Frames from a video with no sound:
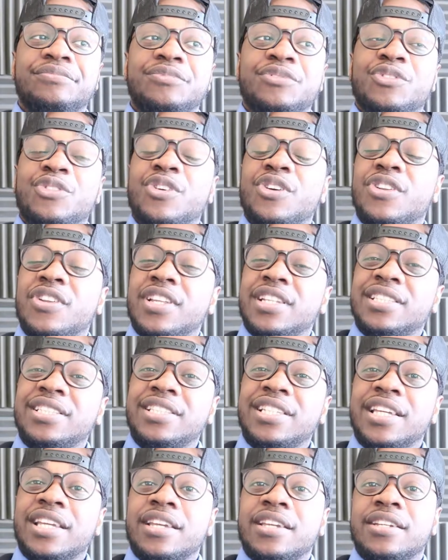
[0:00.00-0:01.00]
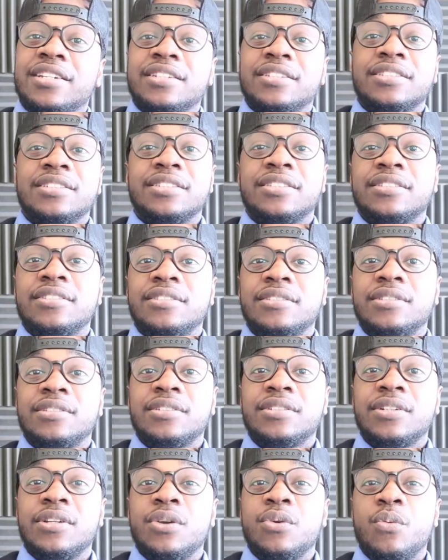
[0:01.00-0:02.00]
realistic
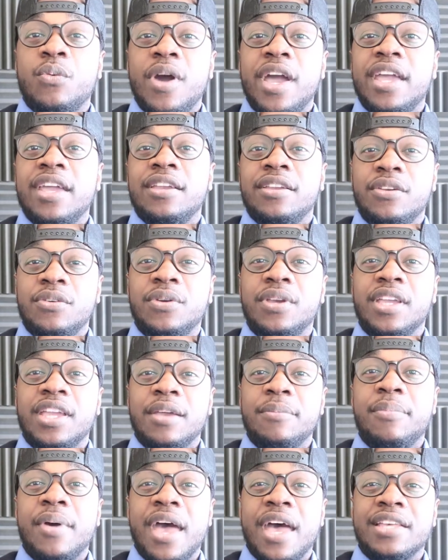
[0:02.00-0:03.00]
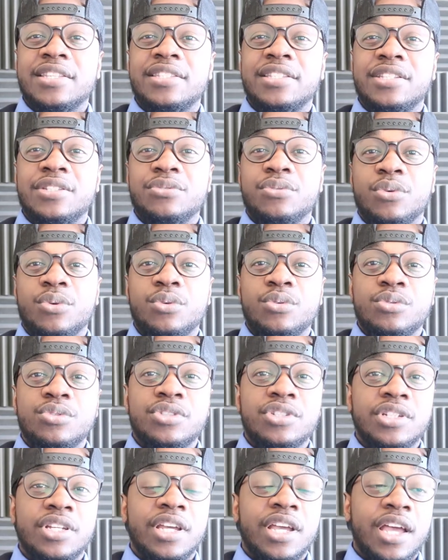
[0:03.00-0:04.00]
way you can get past these
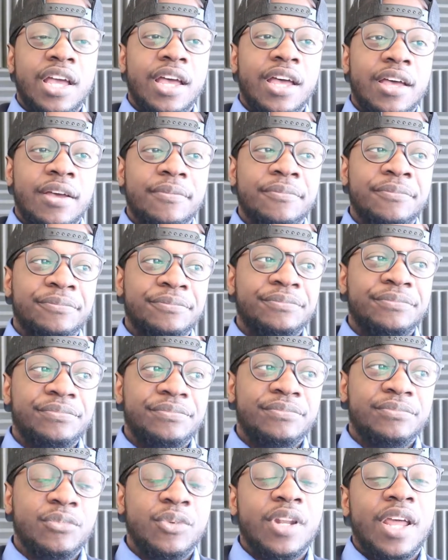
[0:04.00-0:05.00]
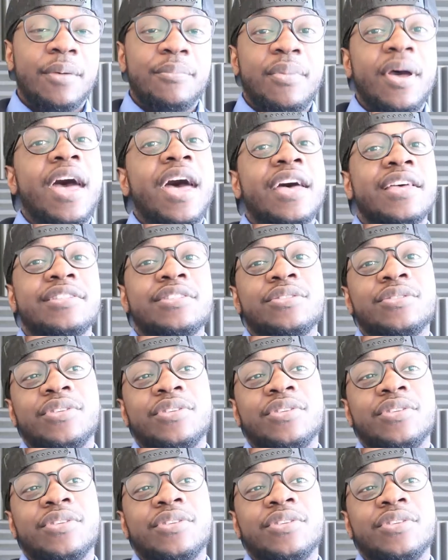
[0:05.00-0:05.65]
rules. Well, not past,